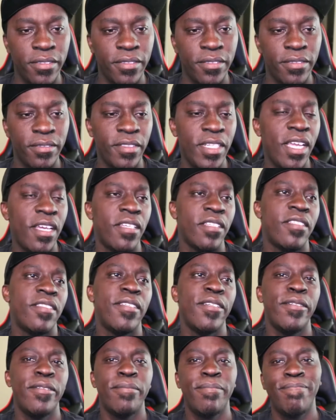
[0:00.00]
Yeah,
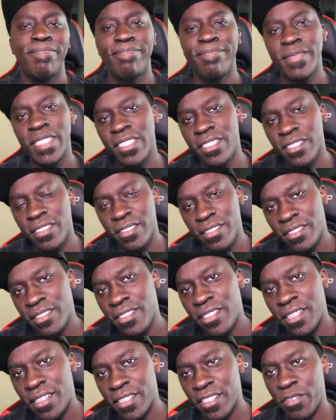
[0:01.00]
so there's
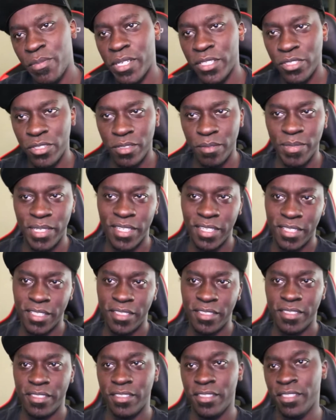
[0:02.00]
nothing special about it.
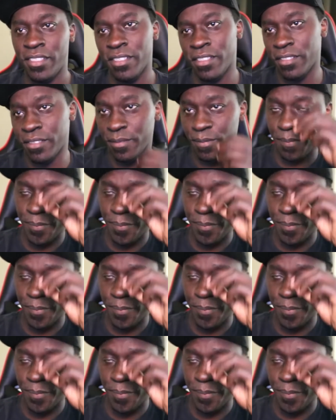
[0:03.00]
You know,